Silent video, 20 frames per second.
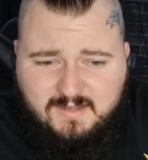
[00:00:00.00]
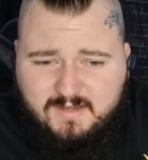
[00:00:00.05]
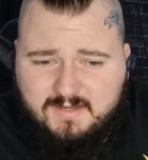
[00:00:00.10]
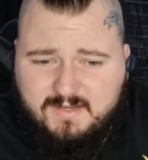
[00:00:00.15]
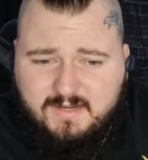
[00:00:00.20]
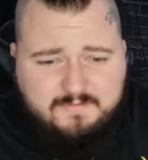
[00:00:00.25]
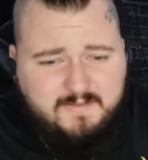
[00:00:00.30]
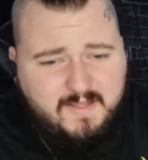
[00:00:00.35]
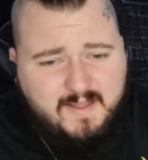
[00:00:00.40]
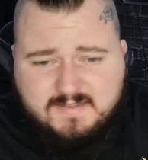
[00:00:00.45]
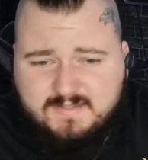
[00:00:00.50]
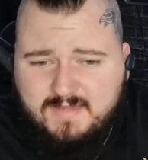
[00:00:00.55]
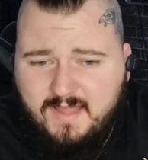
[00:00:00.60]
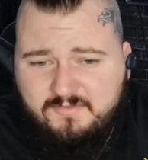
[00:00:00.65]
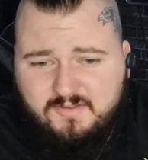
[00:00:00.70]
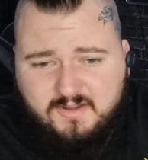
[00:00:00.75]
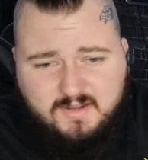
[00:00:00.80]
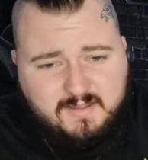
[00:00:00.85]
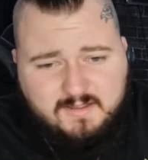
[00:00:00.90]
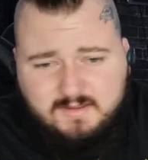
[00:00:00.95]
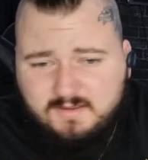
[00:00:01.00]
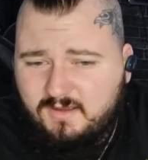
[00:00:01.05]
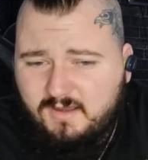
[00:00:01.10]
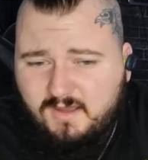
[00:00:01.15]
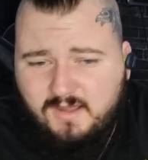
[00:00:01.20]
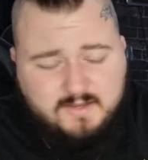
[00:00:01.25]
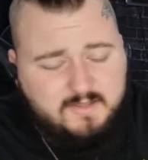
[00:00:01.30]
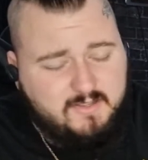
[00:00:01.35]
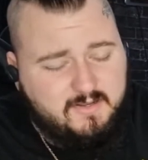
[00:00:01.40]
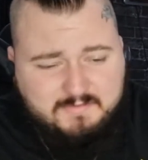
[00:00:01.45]
I could have had seven.
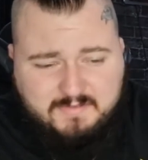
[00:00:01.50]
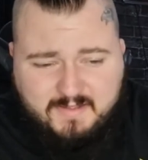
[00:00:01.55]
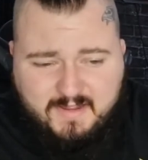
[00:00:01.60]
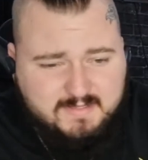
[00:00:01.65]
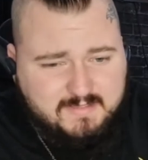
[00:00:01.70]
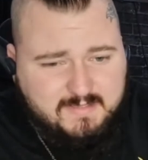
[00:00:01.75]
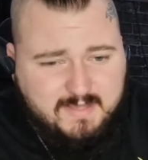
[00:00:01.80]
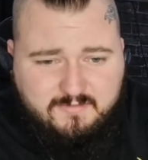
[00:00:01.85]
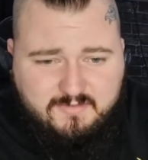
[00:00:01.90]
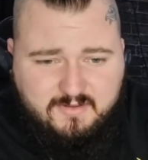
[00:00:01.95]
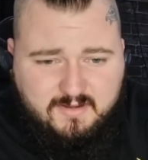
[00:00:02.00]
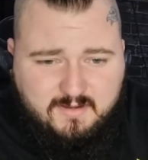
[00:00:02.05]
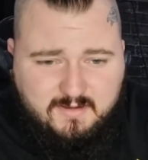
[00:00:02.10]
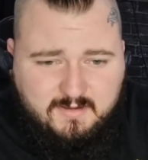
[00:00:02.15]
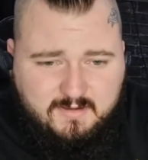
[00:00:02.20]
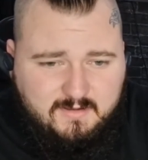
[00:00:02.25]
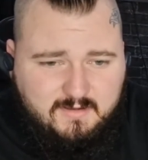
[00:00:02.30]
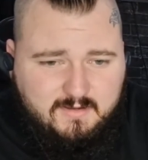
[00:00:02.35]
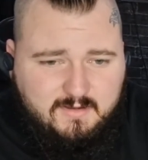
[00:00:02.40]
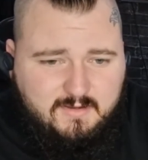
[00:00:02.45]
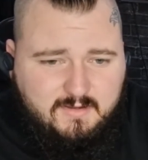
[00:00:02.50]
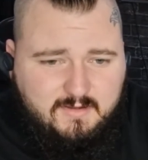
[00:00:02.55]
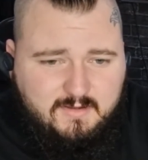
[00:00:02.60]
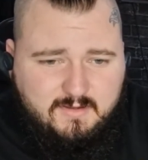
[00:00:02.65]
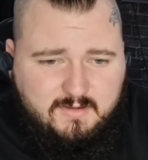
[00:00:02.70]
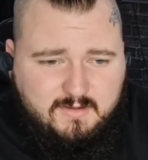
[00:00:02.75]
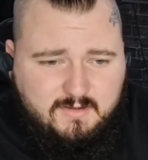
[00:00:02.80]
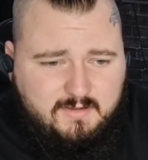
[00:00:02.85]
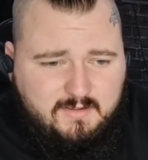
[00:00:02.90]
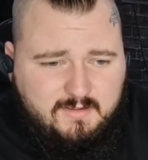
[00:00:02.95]
I could have had seven.
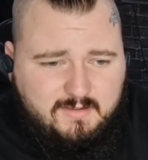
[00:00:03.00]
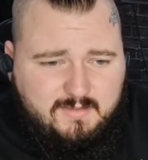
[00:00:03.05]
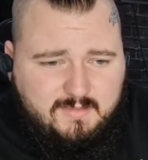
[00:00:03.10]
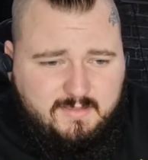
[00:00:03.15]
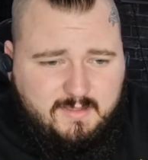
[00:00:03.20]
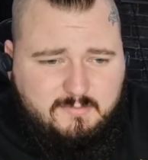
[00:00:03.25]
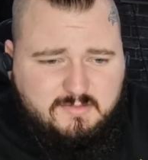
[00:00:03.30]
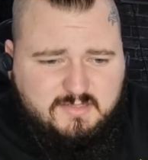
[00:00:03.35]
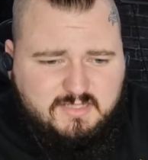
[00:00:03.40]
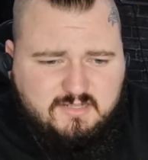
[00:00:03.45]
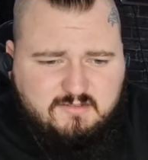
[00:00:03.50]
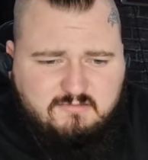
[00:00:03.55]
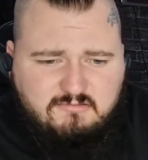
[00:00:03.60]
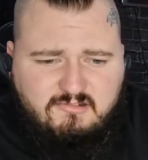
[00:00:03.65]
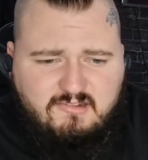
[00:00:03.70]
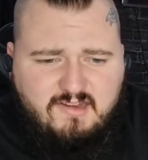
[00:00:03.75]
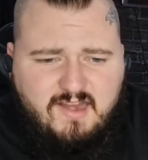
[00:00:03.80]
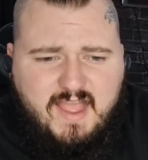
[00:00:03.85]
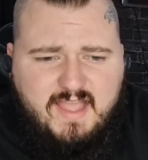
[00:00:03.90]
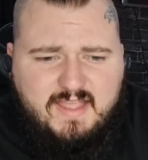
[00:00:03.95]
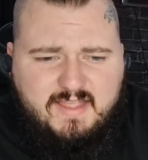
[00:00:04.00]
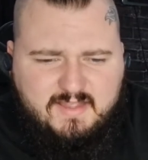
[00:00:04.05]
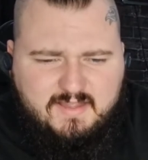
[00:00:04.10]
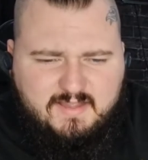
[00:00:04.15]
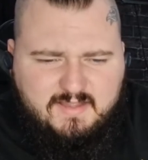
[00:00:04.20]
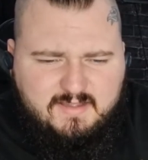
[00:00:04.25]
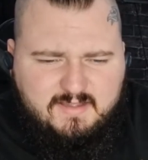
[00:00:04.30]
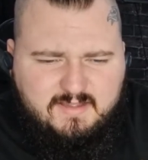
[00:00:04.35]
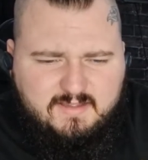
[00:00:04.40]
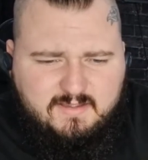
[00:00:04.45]
That was
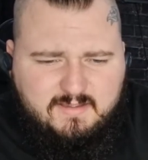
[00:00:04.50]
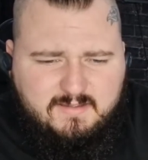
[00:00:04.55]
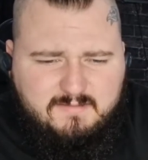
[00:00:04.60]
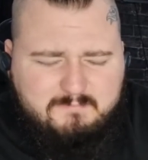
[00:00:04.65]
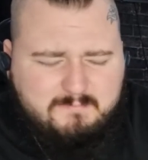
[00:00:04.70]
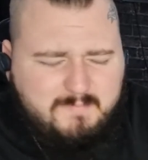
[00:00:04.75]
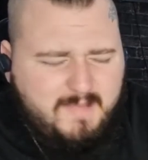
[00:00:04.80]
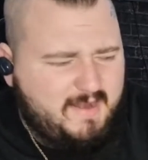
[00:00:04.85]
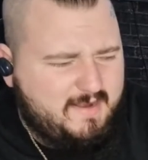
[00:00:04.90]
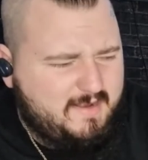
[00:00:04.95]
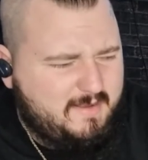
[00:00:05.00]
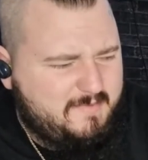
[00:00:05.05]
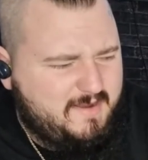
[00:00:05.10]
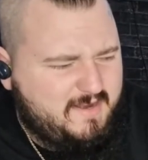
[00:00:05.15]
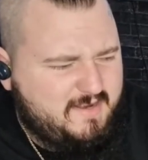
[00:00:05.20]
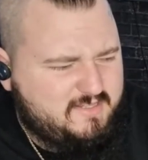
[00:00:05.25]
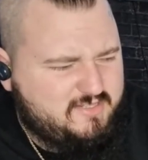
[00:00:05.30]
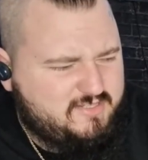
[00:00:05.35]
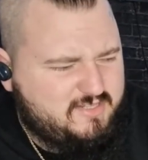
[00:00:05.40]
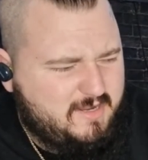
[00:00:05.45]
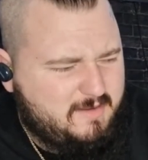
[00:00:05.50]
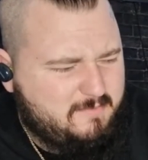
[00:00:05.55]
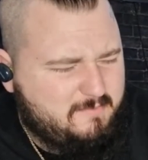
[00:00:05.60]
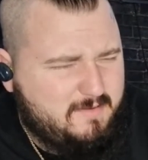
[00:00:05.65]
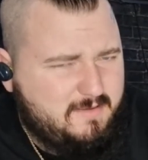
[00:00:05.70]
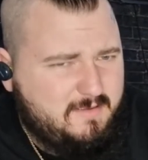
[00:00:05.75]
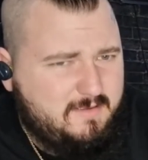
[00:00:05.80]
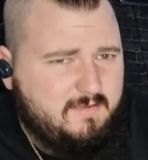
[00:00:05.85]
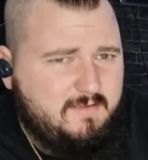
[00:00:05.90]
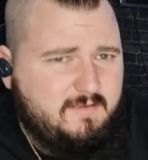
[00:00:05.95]
great. Man, I'm out of
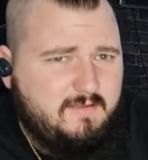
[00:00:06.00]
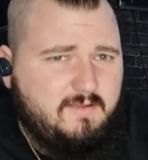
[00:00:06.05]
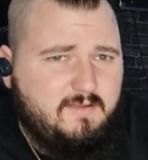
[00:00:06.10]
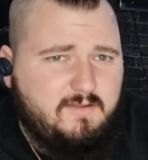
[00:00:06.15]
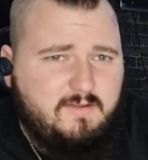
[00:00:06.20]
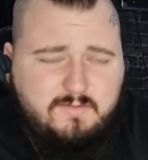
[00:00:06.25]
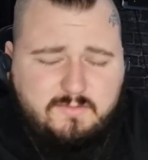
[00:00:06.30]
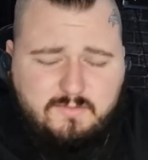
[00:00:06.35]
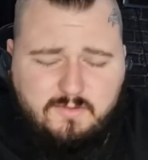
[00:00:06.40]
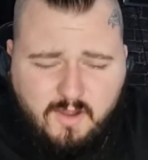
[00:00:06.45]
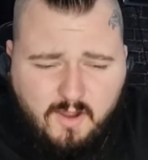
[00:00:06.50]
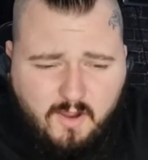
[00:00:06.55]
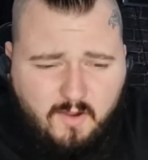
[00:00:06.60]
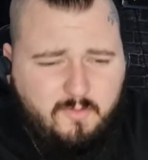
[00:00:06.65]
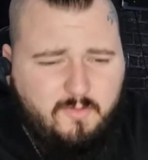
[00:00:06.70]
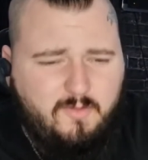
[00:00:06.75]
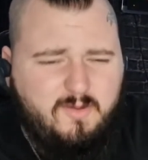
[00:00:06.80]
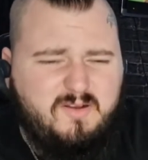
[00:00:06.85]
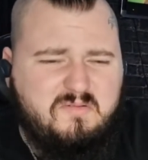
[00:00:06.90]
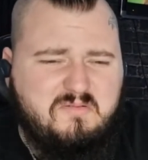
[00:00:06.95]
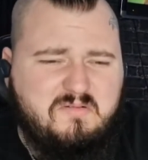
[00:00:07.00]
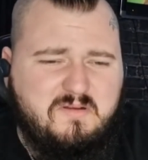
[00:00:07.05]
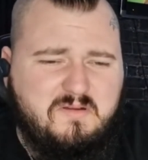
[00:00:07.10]
shape. Woo!